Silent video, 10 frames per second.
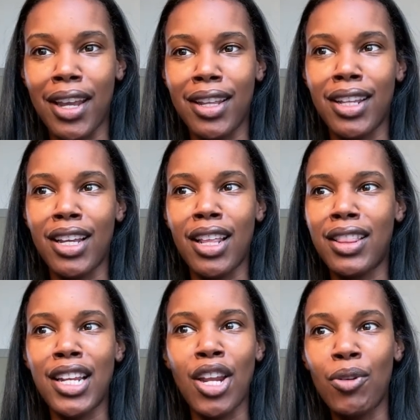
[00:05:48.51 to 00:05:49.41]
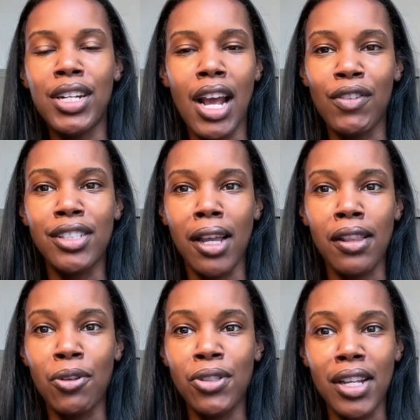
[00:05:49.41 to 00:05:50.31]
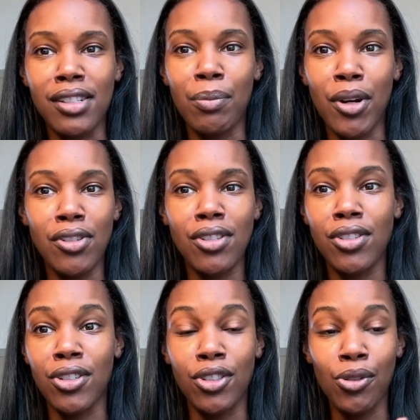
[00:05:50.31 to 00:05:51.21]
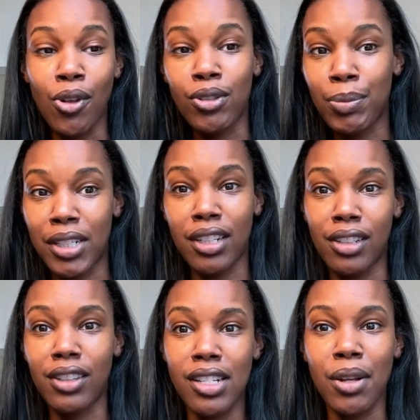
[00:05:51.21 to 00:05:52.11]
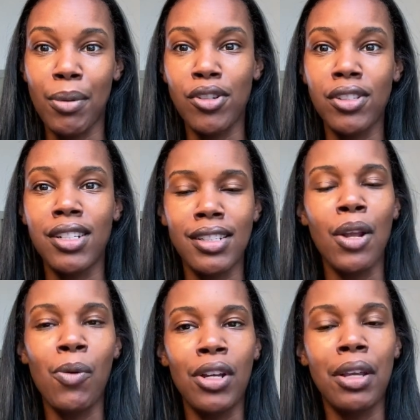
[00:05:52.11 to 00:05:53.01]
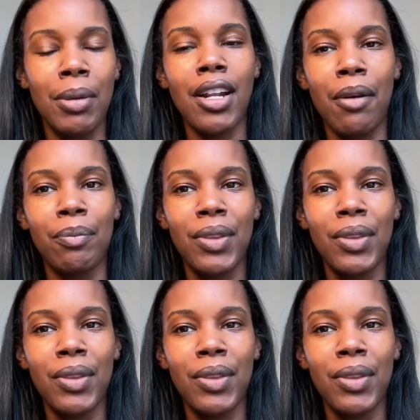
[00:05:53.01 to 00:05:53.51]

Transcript: and they know to never say those things in person or do those particular things in person because they will get beat up.